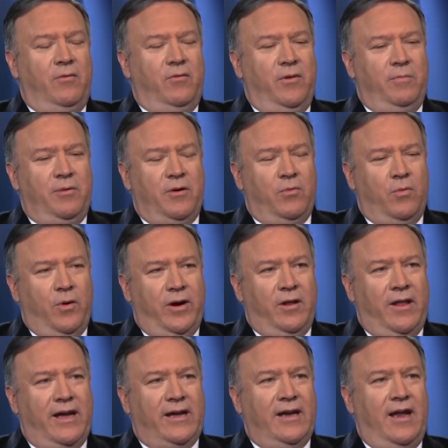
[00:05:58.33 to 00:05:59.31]
We've put
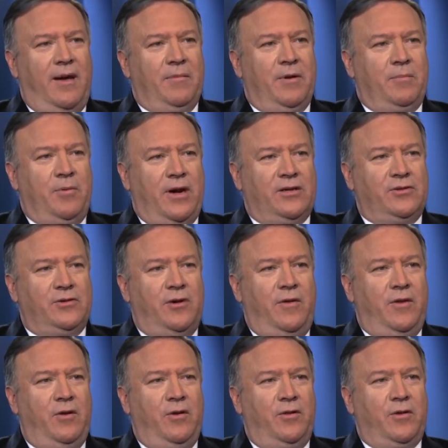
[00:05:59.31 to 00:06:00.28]
real economic pressure
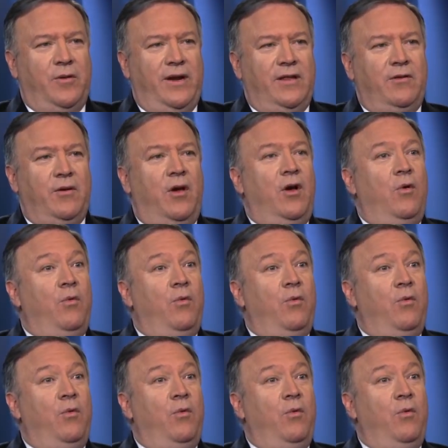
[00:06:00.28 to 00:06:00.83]
on the North Koreans.